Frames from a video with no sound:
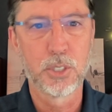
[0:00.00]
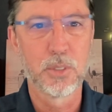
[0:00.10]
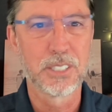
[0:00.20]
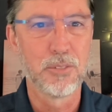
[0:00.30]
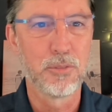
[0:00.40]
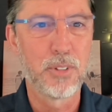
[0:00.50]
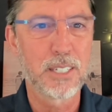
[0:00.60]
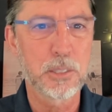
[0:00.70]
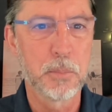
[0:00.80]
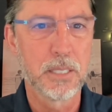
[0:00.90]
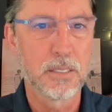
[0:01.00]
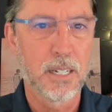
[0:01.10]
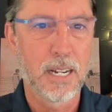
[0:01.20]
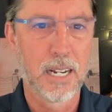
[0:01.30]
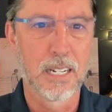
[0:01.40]
to as investment
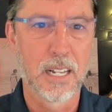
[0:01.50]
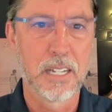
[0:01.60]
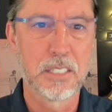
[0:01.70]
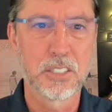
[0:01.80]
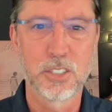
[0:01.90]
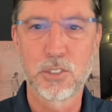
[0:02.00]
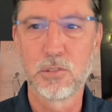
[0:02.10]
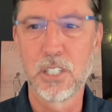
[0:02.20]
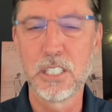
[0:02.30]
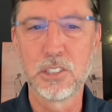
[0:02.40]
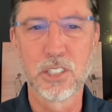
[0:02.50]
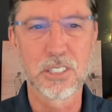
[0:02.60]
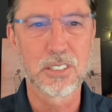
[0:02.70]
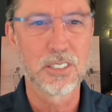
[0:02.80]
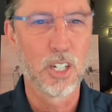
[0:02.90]
highlights. It's really
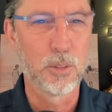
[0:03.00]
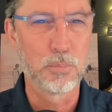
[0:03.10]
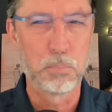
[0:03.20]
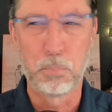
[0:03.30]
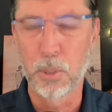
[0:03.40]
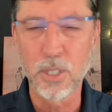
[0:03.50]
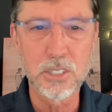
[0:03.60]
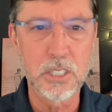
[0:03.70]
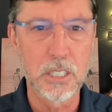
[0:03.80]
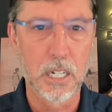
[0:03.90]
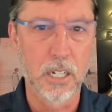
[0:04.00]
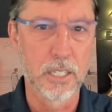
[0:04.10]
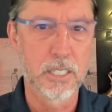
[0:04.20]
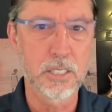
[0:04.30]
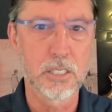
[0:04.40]
just a bulleted
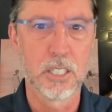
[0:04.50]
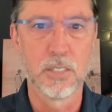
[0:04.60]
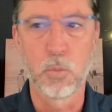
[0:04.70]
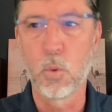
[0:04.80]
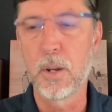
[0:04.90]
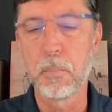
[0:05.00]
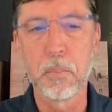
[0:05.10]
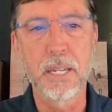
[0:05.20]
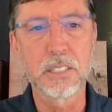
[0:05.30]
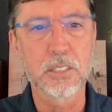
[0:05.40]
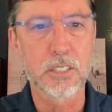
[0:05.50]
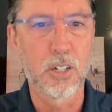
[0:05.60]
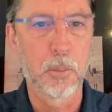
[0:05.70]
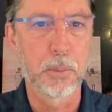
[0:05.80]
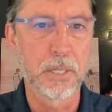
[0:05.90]
list of what makes the
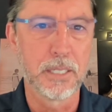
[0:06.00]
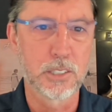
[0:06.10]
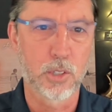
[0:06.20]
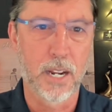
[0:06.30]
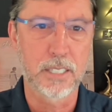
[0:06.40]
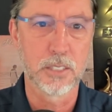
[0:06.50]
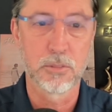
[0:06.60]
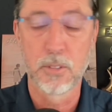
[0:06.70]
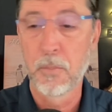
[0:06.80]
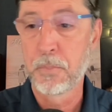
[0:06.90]
company attractive.